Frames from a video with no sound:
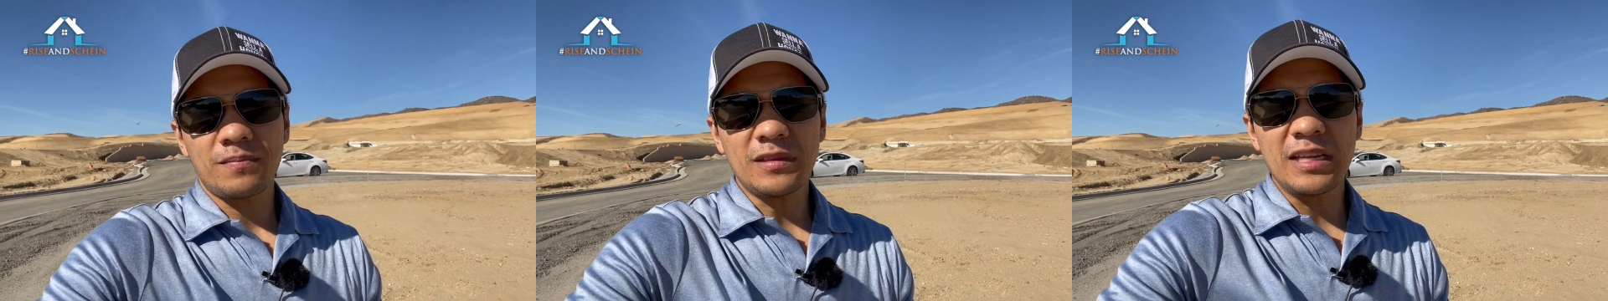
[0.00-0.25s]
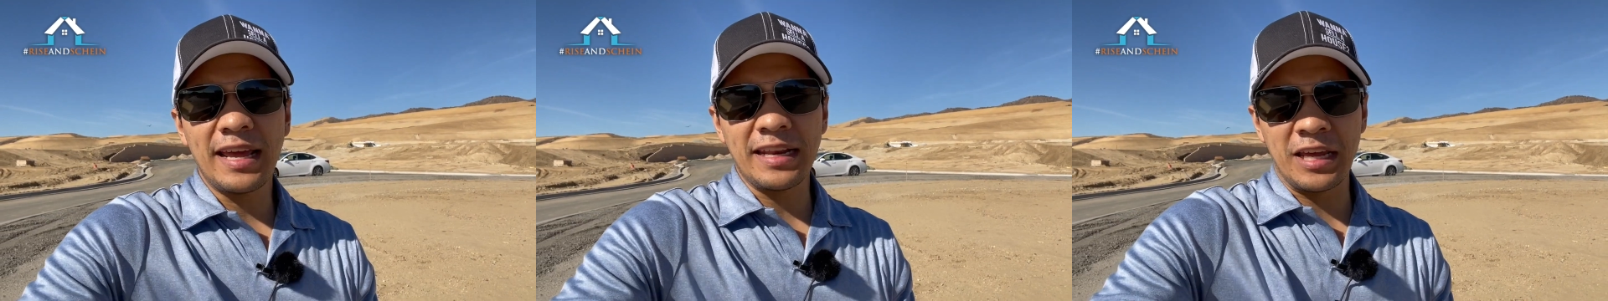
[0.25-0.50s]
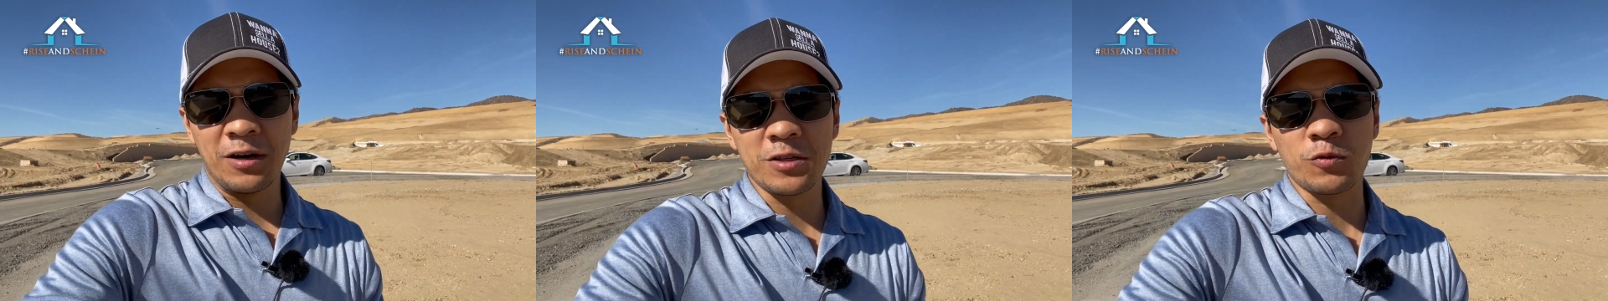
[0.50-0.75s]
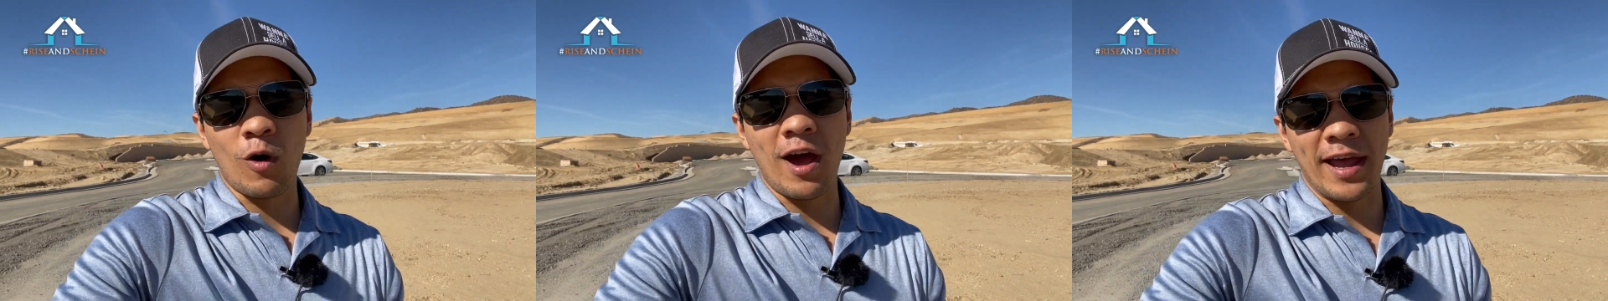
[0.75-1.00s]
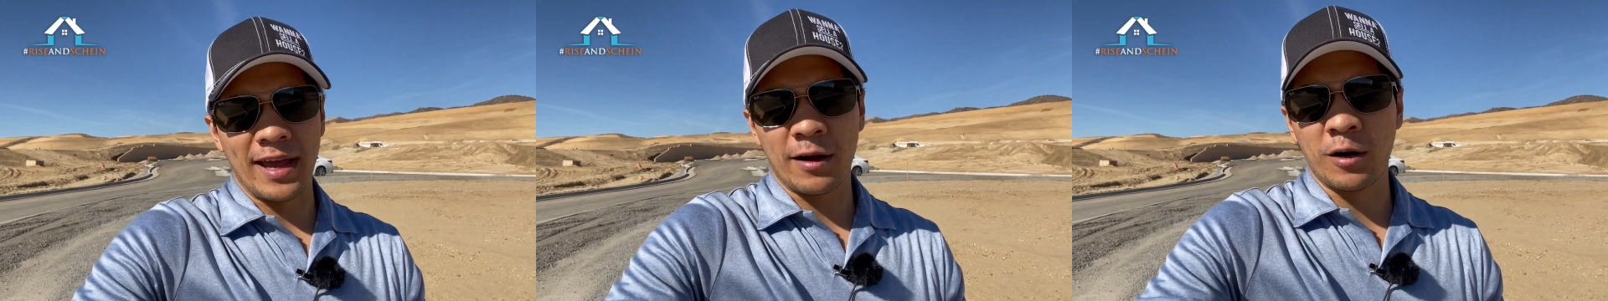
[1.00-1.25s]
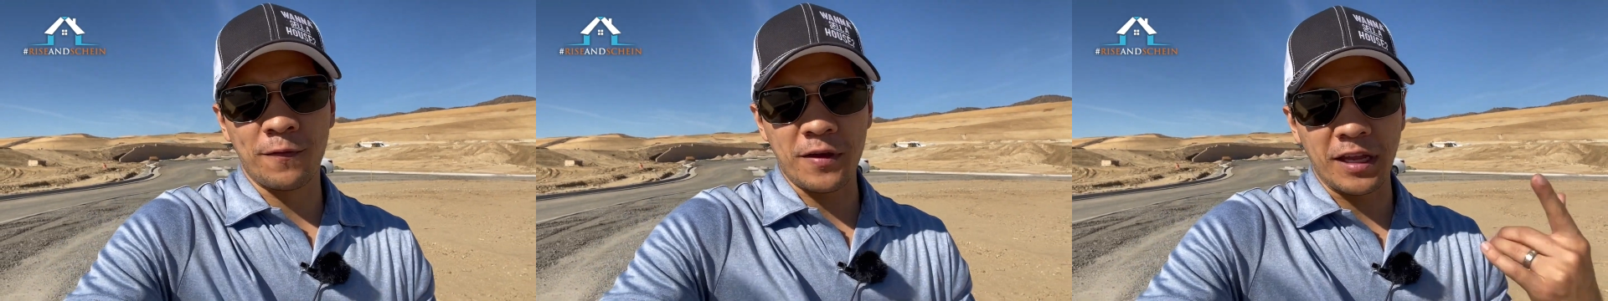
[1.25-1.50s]
And here's why. I don't
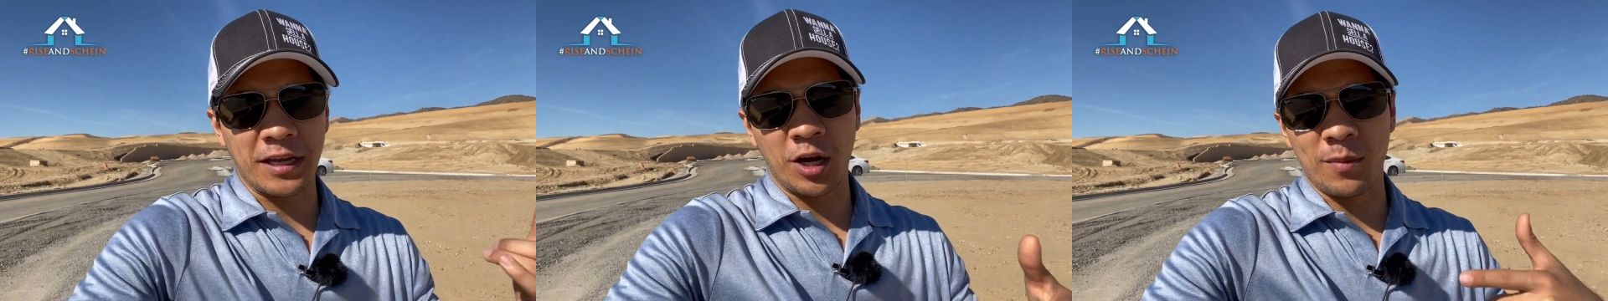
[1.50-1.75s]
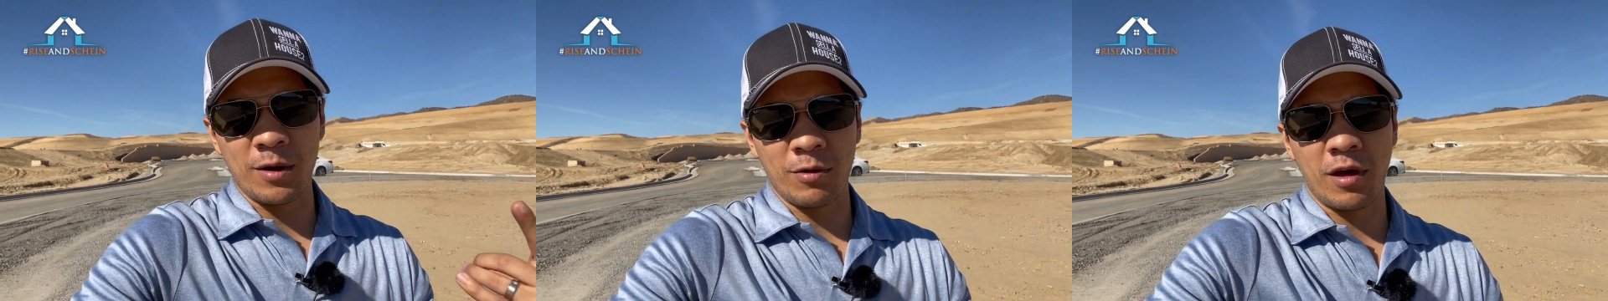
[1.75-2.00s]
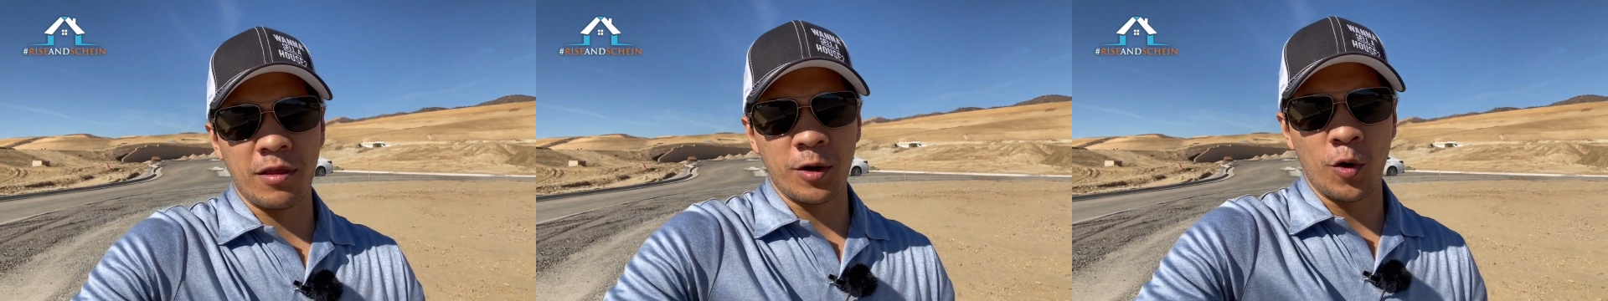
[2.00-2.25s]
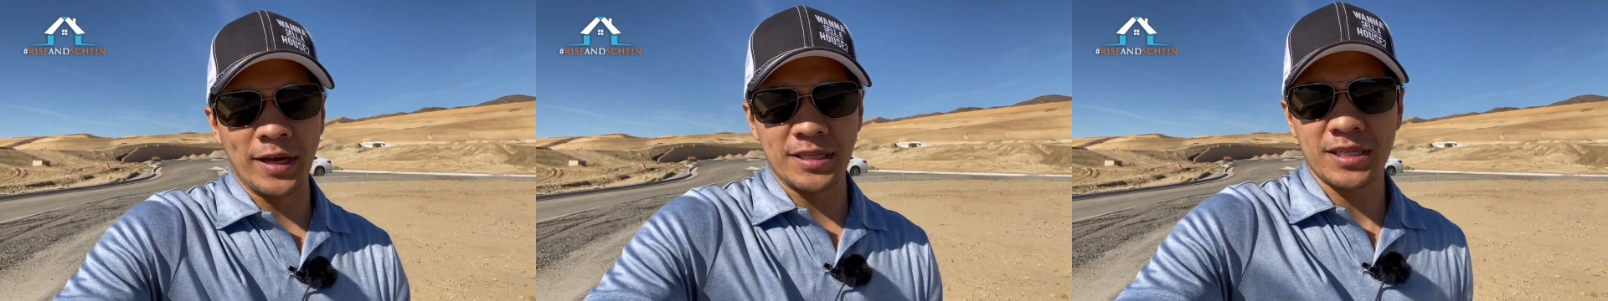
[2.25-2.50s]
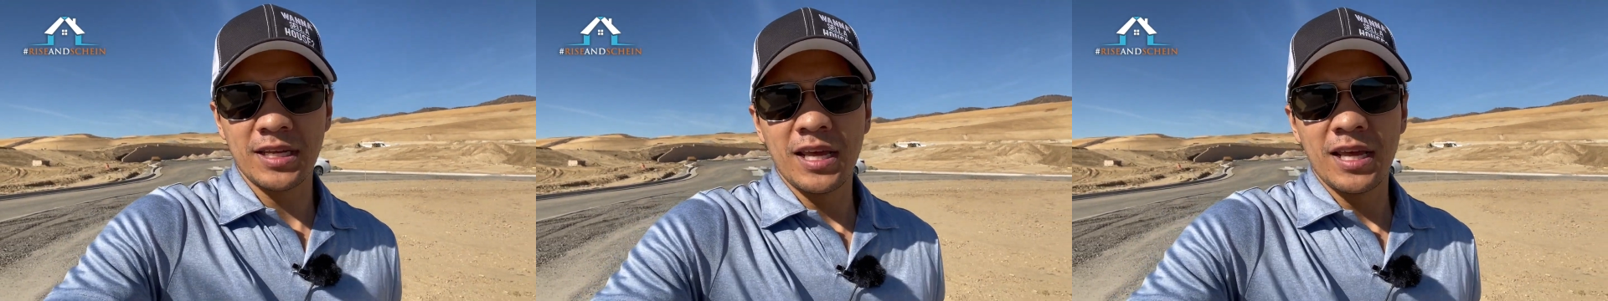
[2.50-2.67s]
know if you could hear me with all the noise.